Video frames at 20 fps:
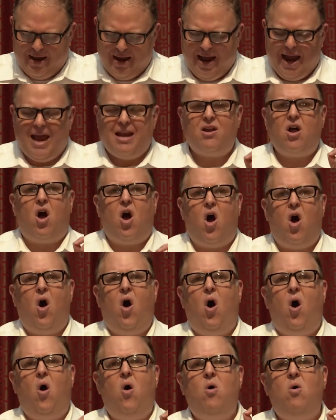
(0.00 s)
and
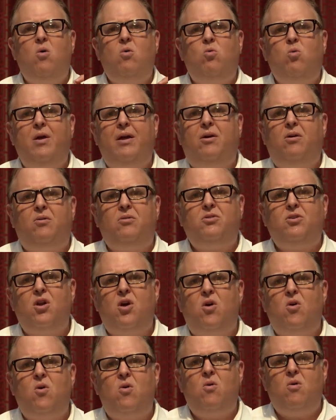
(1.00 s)
all will
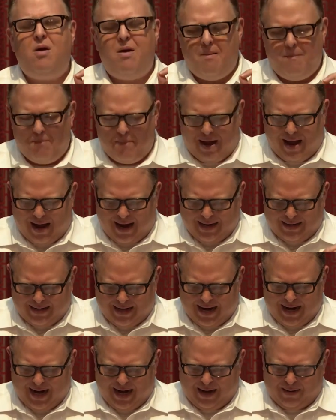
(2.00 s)
know my
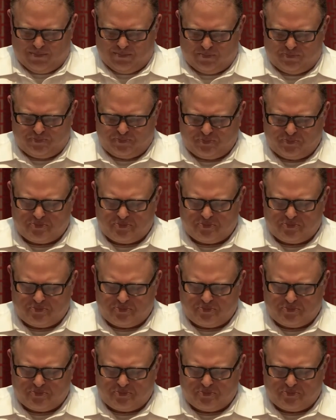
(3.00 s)
name.